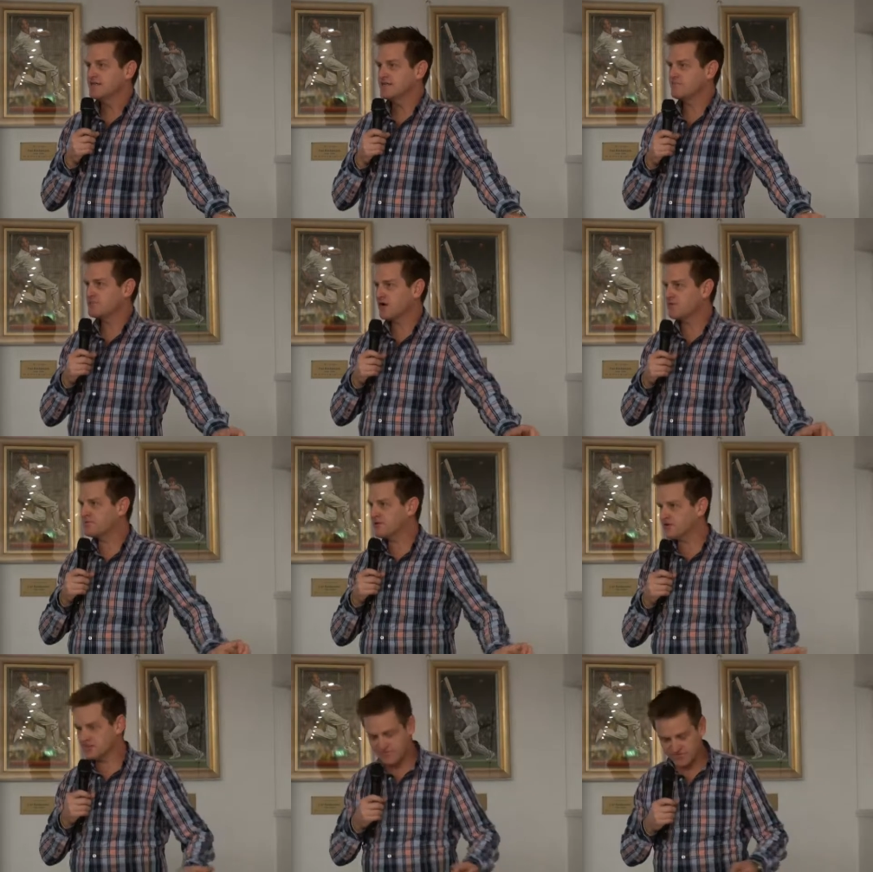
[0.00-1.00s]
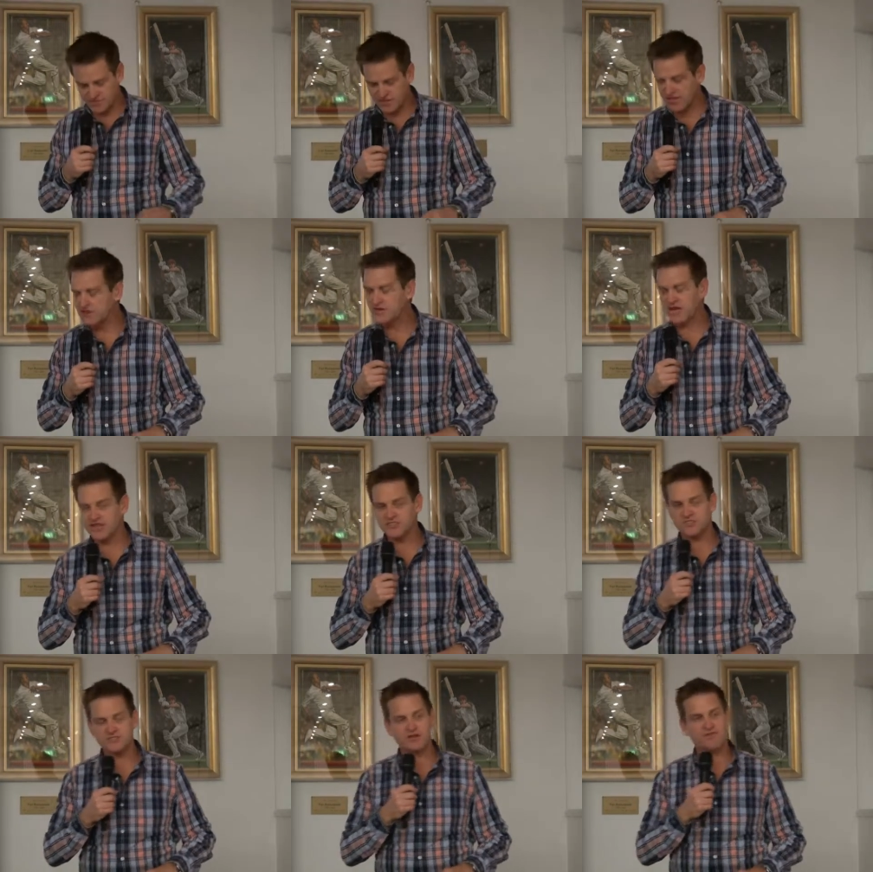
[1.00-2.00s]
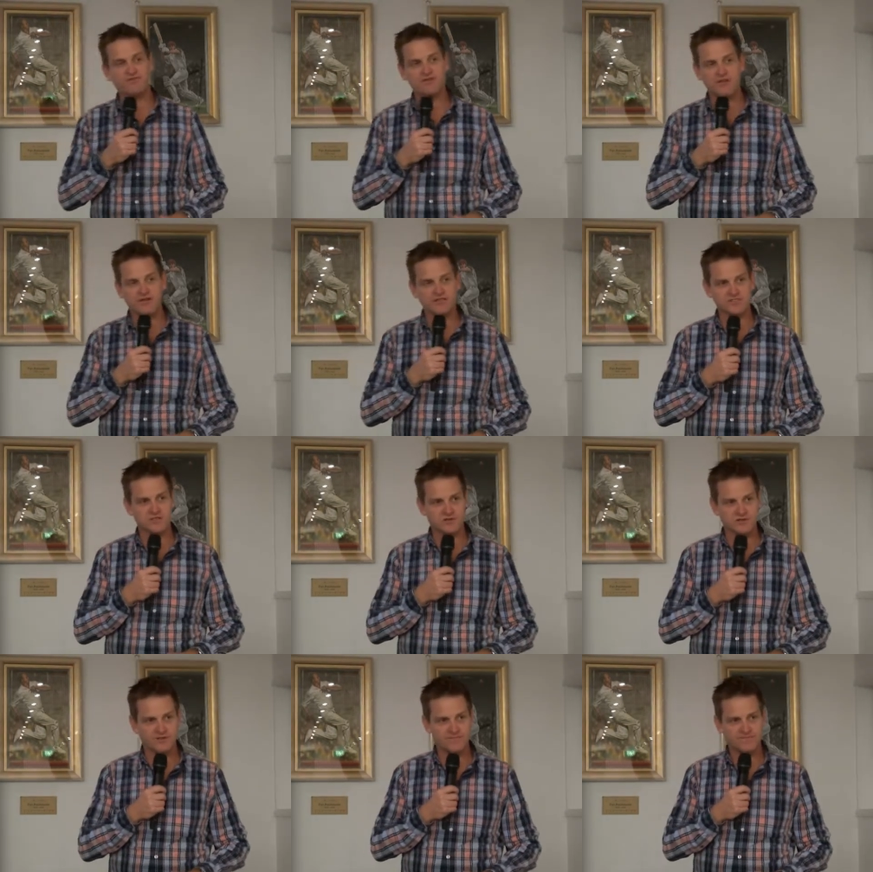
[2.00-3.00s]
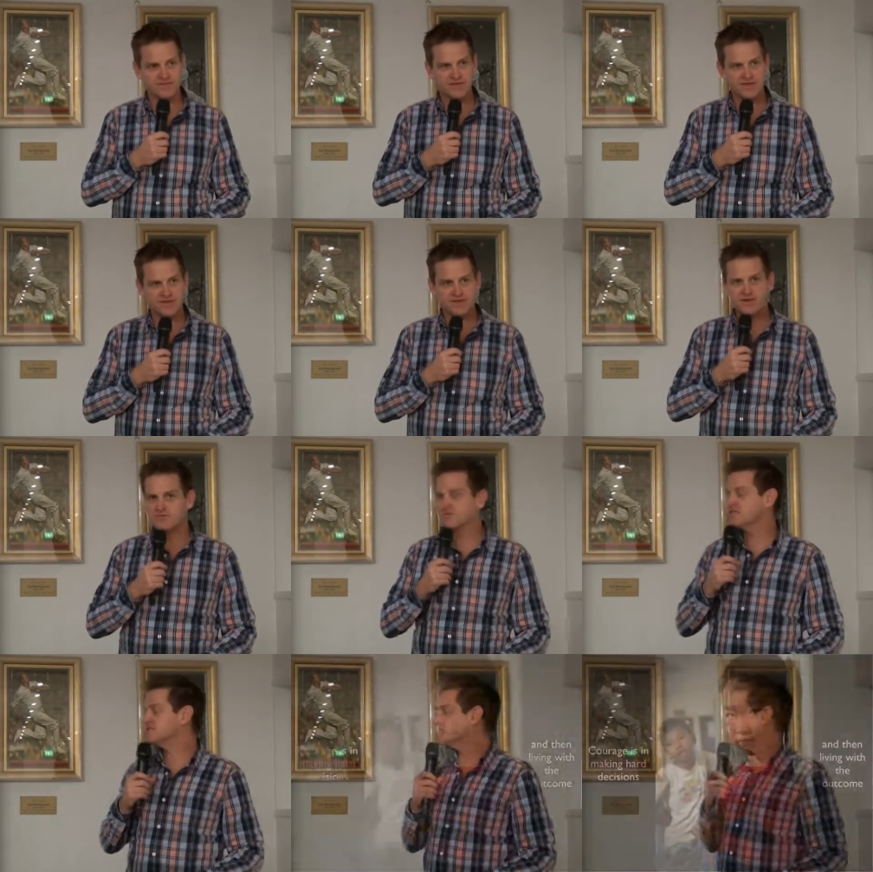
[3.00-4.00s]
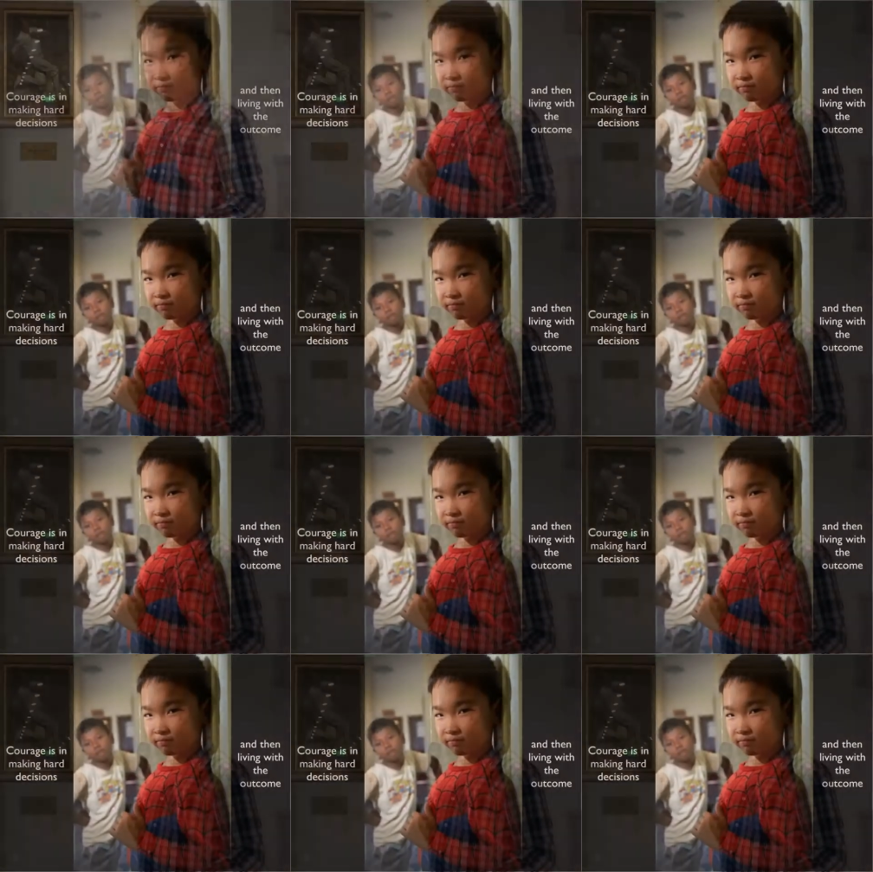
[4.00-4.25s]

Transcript: and the appropriateness of the location is often lost on them. Well, this little